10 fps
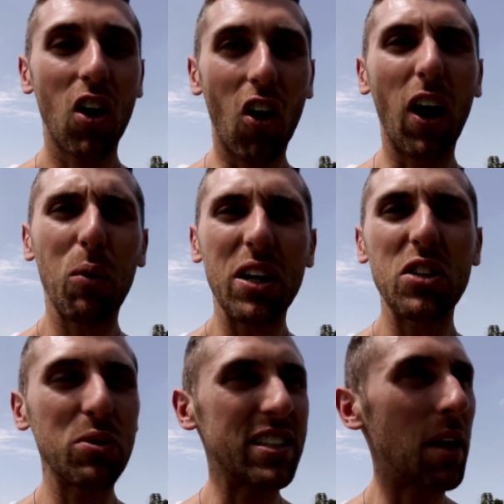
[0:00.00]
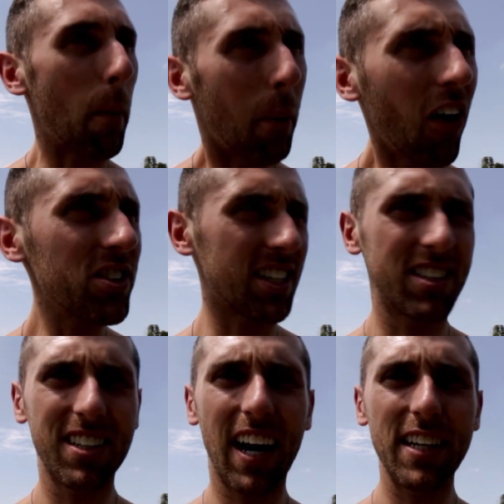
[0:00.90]
All I want to do is apologize
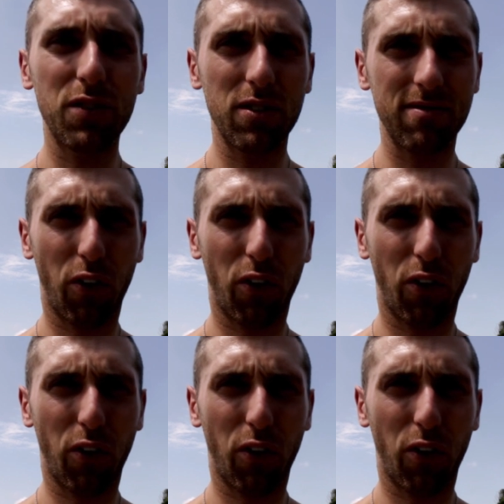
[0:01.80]
to you guys for,